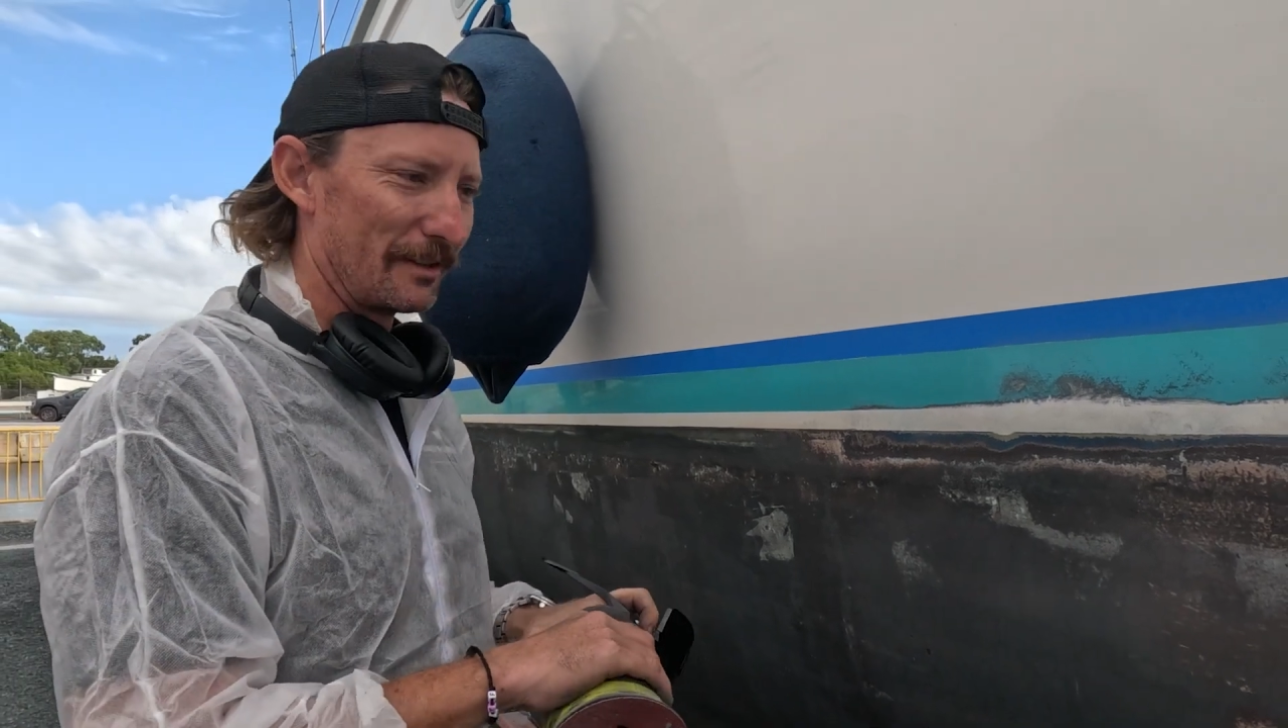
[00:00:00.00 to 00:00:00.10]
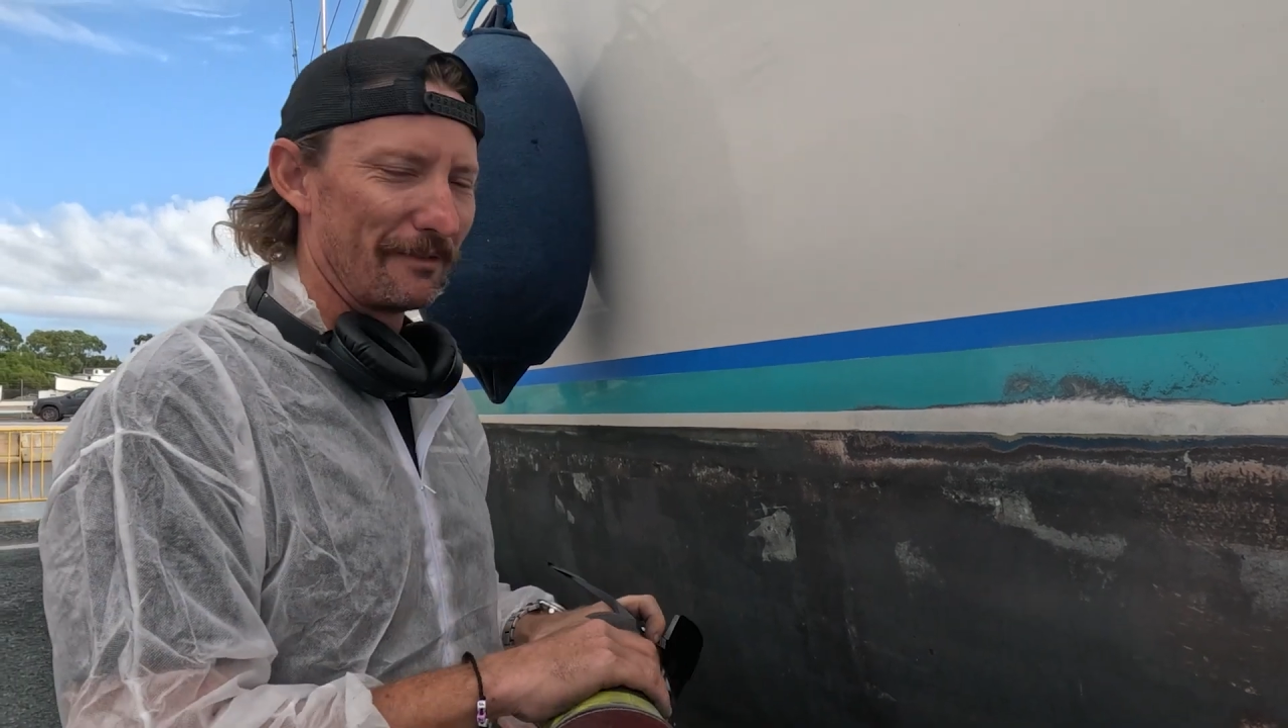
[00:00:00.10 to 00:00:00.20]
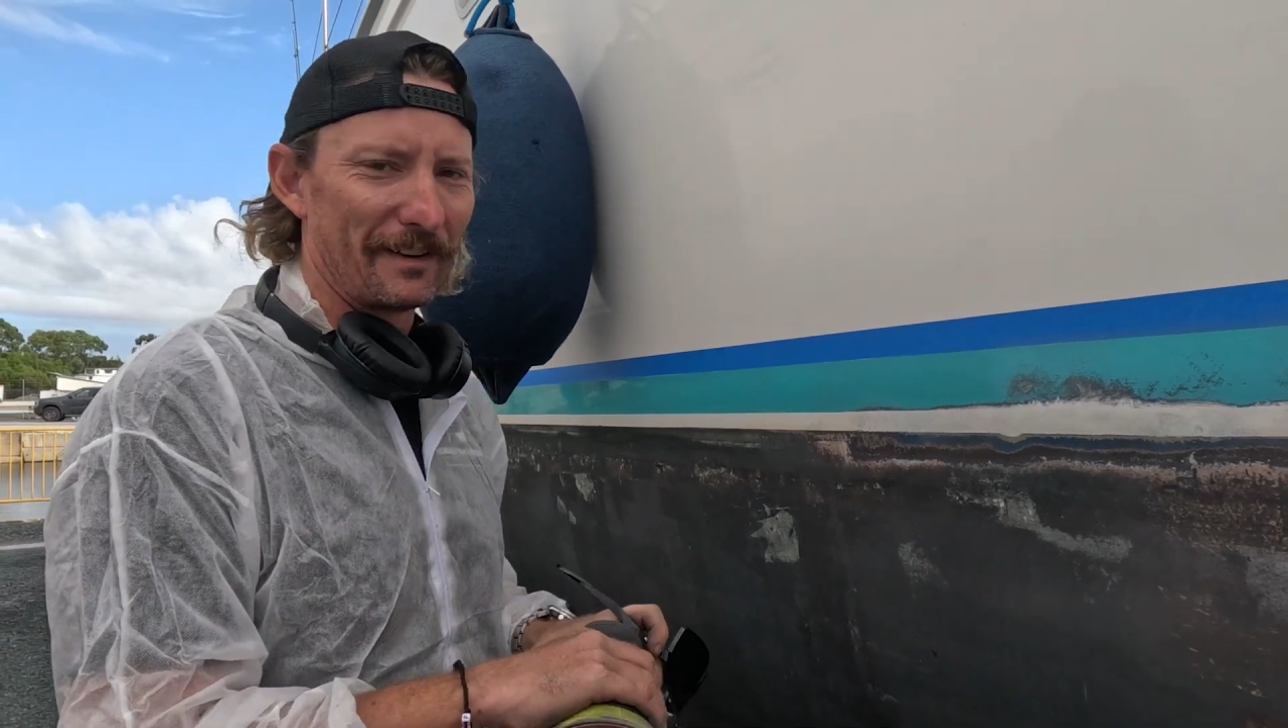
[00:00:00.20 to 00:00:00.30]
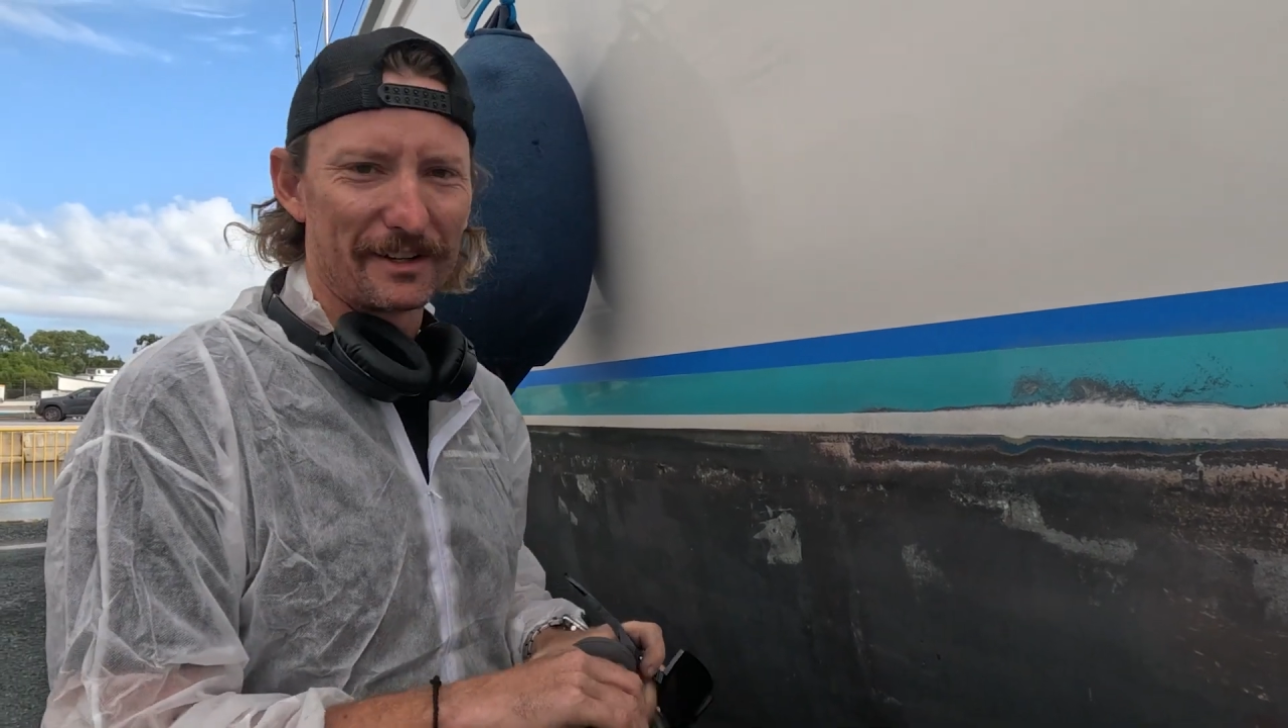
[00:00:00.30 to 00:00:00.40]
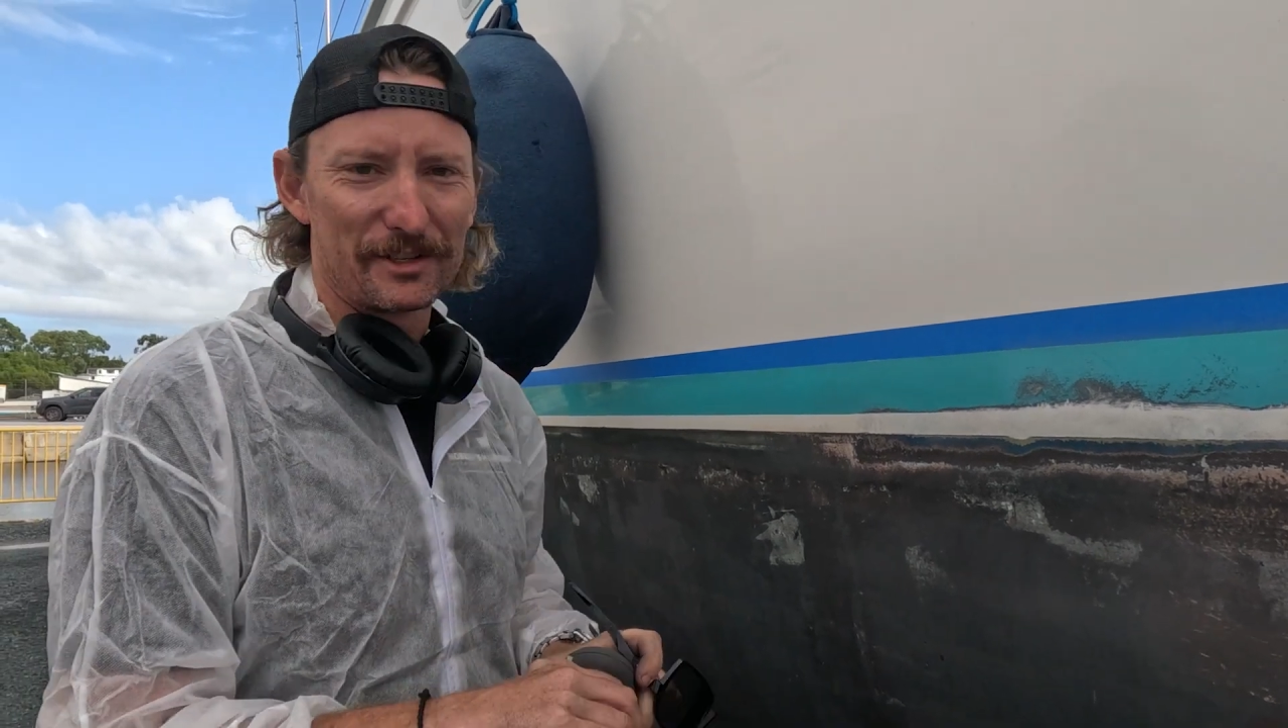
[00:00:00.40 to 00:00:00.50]
the
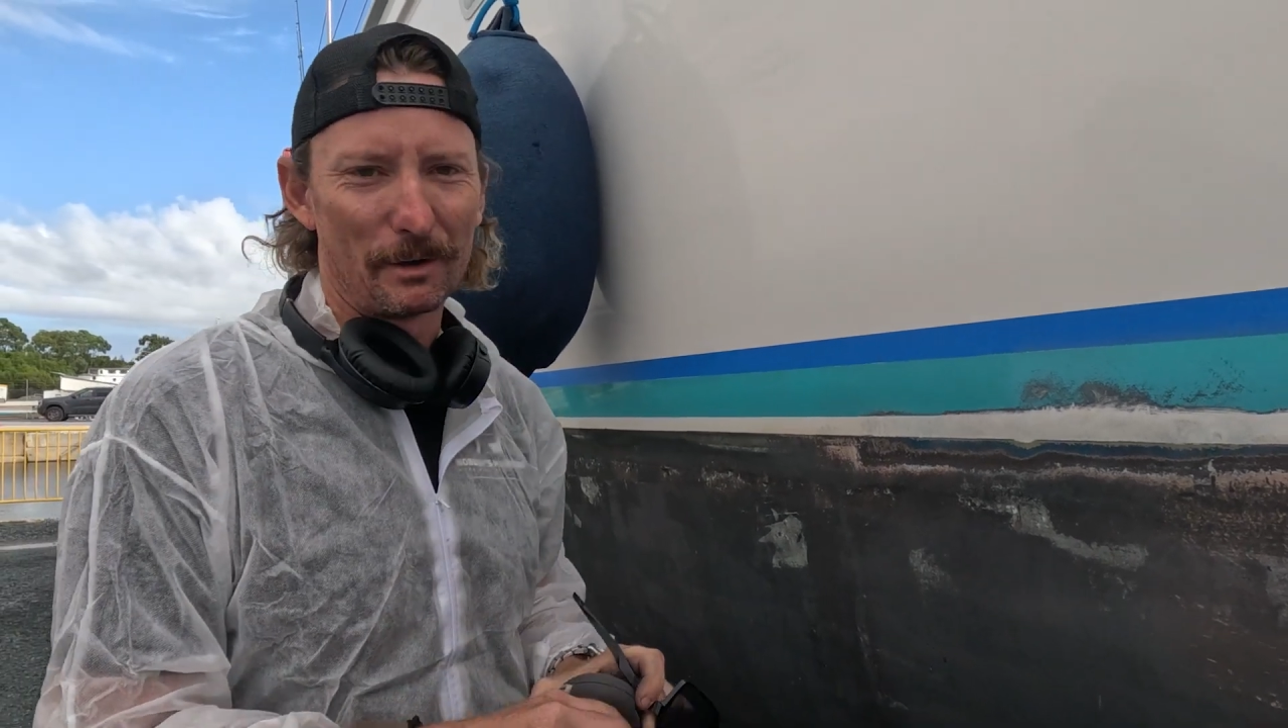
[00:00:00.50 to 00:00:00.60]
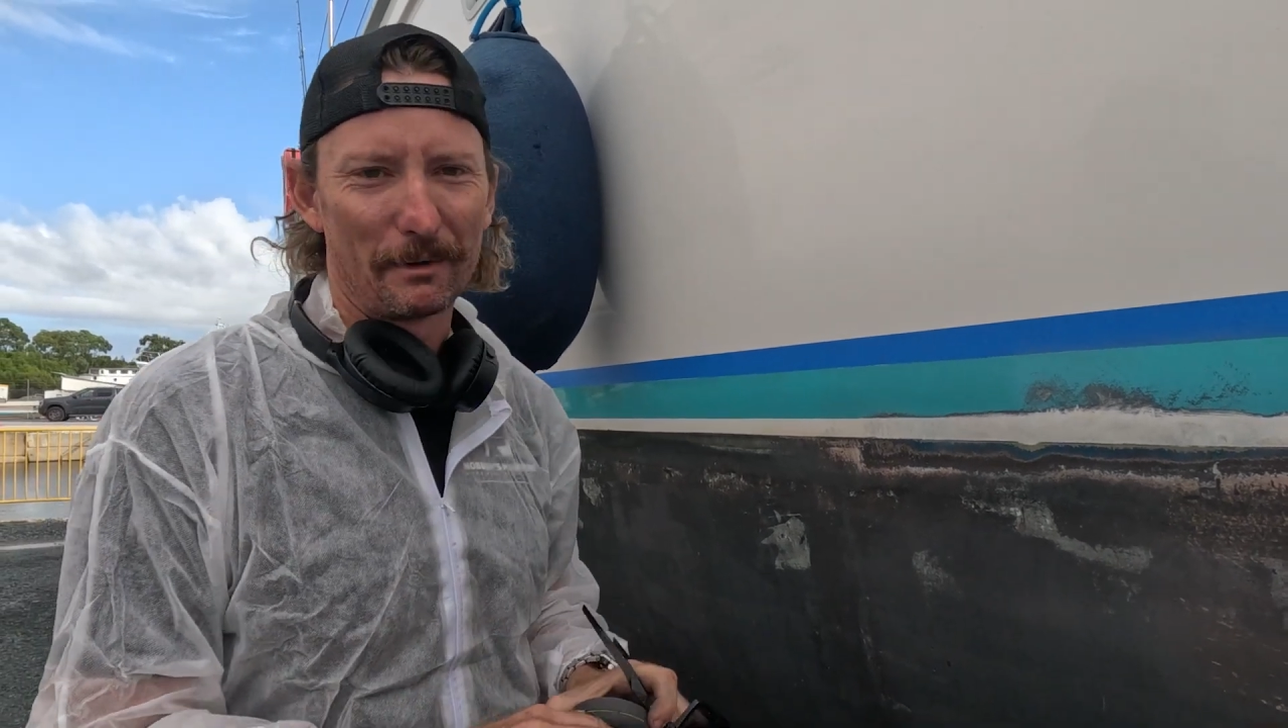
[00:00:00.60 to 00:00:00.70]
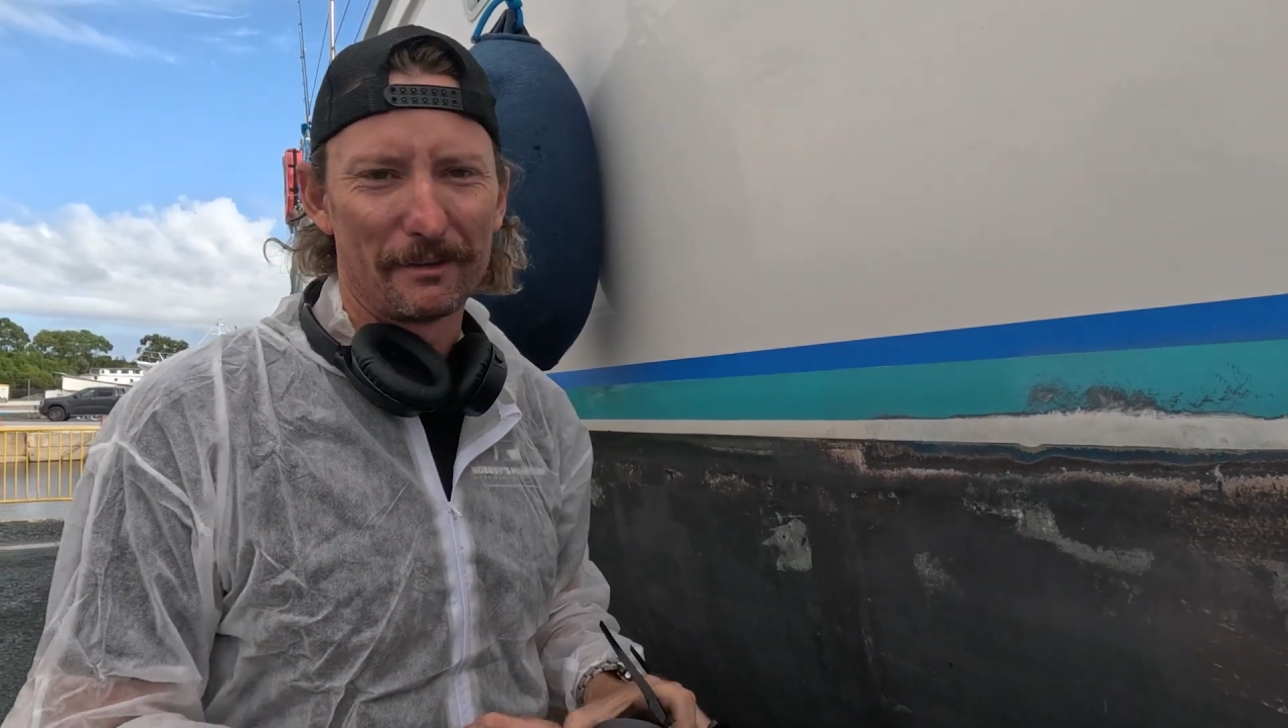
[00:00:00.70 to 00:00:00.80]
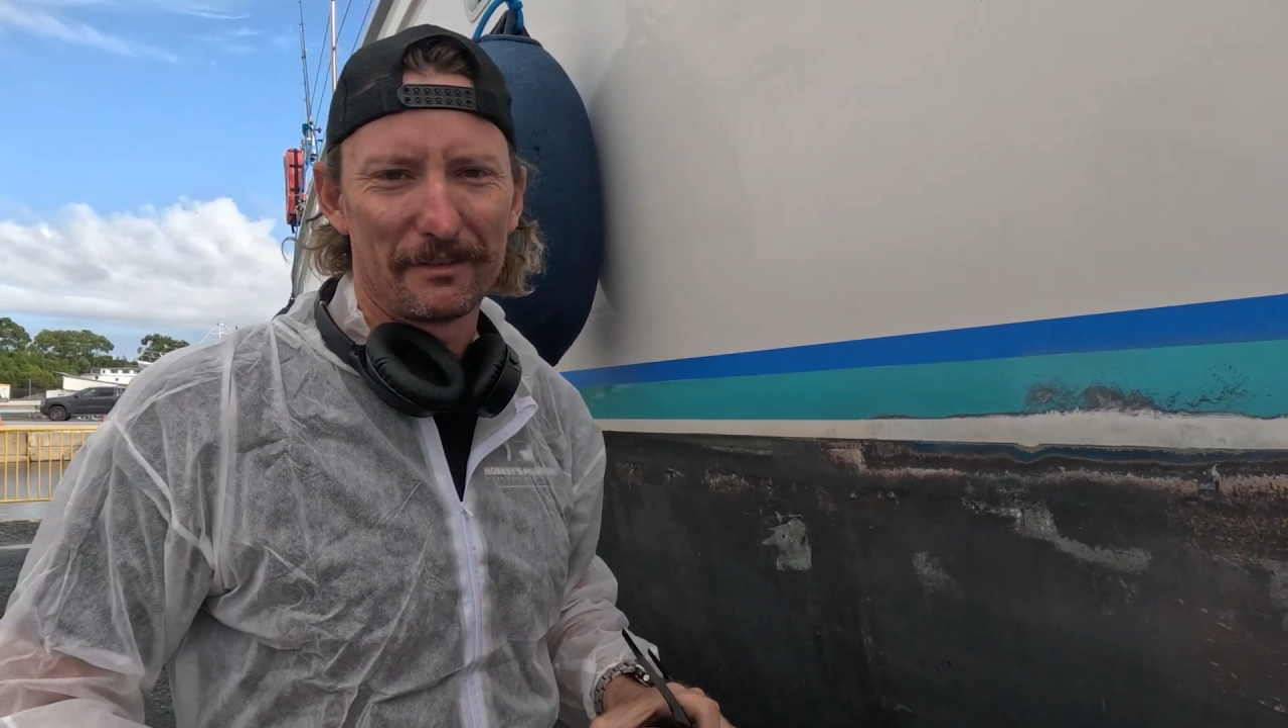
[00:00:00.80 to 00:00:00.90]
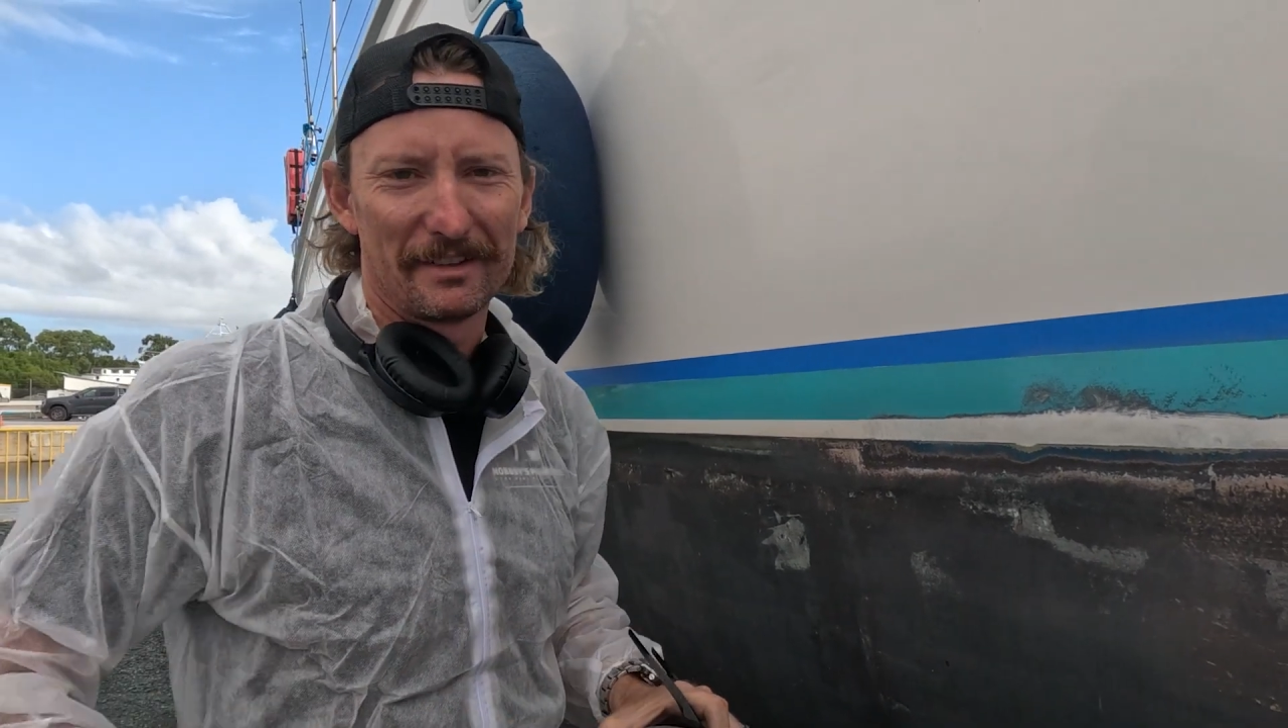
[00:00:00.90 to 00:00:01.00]
funnest job
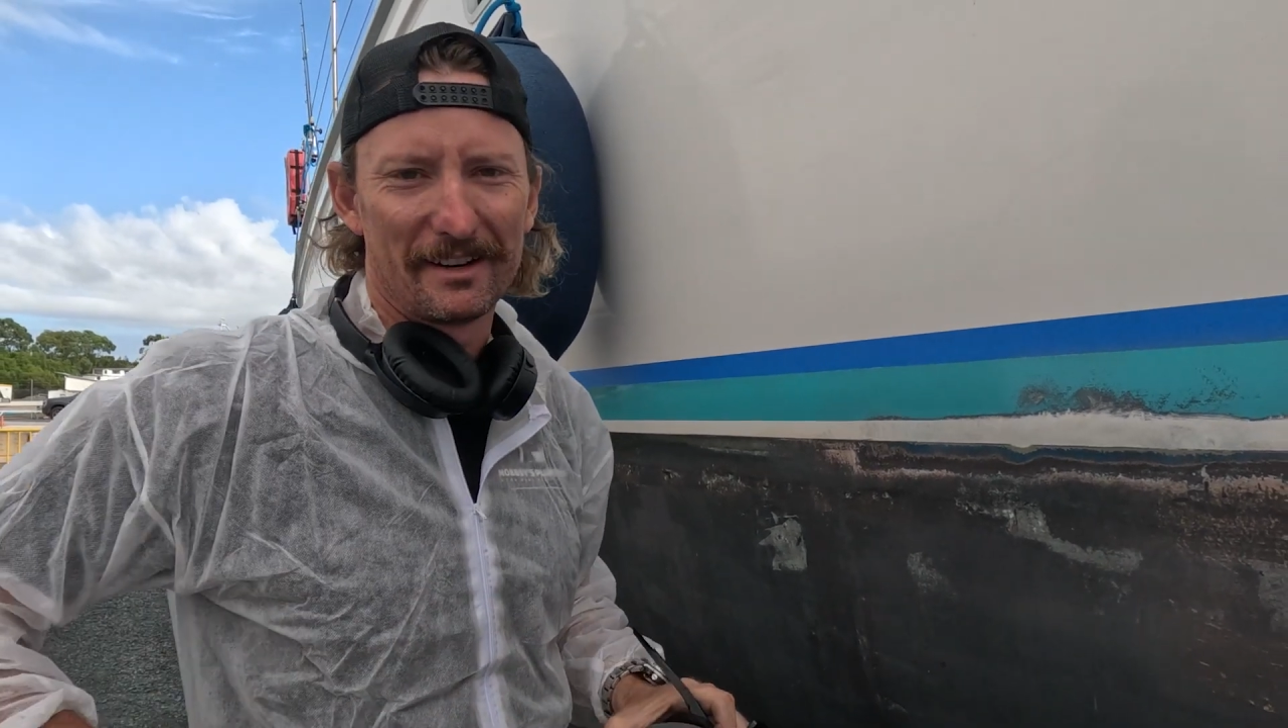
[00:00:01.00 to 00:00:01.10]
I've ever